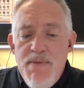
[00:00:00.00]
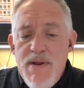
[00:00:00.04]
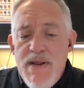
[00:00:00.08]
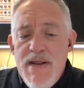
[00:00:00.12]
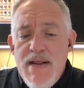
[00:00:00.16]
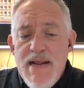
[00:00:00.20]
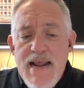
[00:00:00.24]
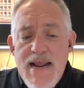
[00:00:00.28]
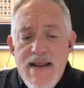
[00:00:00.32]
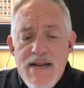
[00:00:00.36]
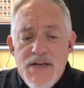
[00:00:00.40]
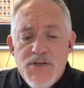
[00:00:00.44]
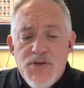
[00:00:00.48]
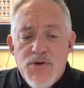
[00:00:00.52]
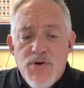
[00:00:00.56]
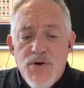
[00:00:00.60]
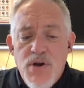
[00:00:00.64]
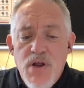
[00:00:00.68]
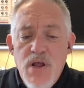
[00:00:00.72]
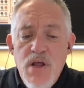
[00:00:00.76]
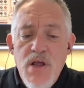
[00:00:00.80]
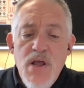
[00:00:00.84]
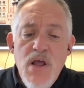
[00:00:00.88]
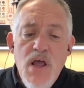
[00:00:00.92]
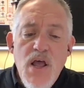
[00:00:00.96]
being
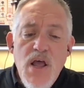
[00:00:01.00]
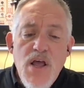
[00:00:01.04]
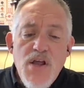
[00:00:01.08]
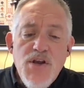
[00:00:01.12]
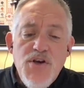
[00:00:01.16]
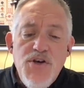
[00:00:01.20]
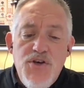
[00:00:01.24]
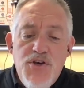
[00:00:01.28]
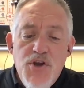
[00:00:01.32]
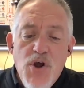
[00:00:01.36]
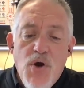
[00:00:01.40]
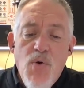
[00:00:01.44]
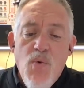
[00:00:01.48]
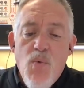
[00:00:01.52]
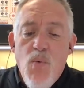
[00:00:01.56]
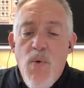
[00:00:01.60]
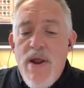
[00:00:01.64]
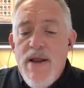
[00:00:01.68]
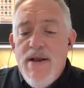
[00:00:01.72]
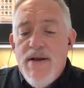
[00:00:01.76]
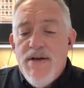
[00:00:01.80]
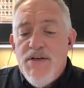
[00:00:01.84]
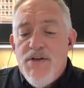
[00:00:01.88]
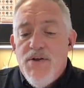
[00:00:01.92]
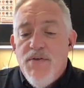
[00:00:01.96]
answered, don't
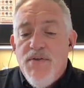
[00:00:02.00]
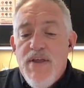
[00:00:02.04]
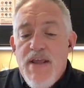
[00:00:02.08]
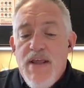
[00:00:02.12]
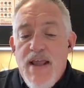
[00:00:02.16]
wait until